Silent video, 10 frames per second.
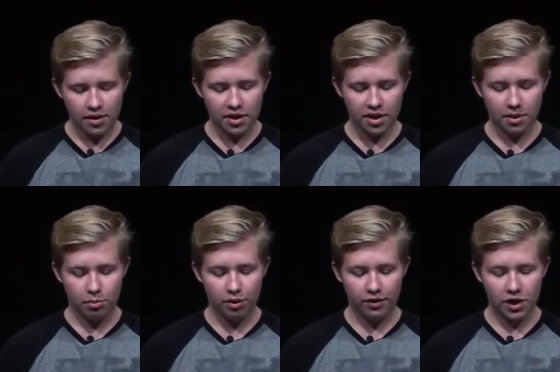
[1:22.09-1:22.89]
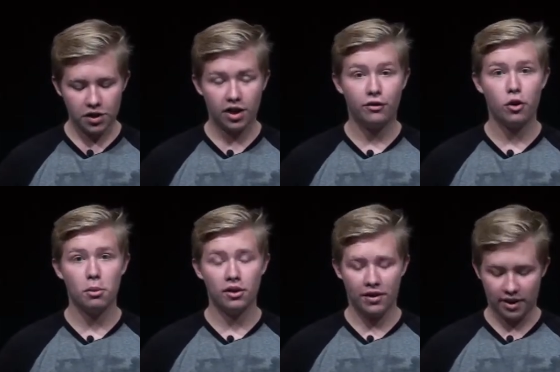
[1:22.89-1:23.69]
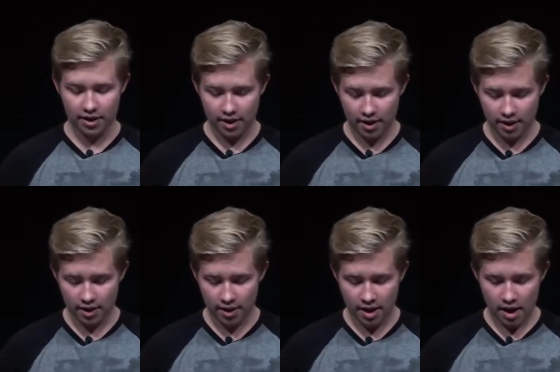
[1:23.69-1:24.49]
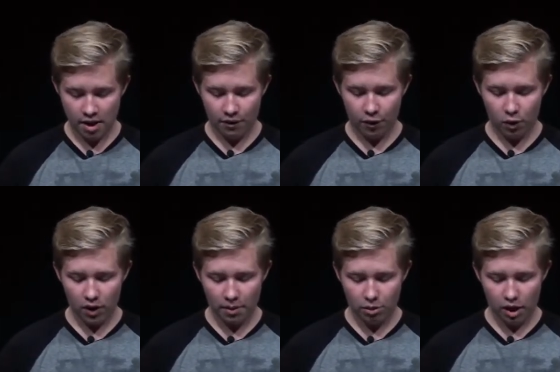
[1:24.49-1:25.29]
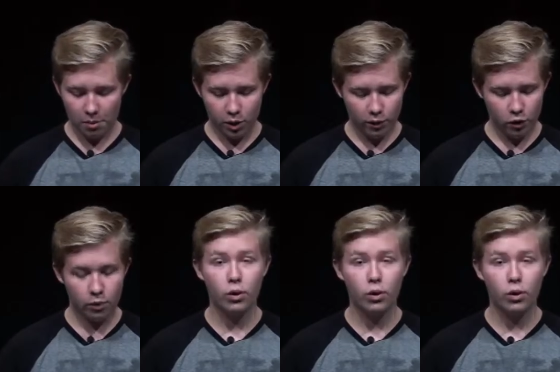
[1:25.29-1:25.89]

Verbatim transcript: This is a privilege and a formal event. Full and proper uniform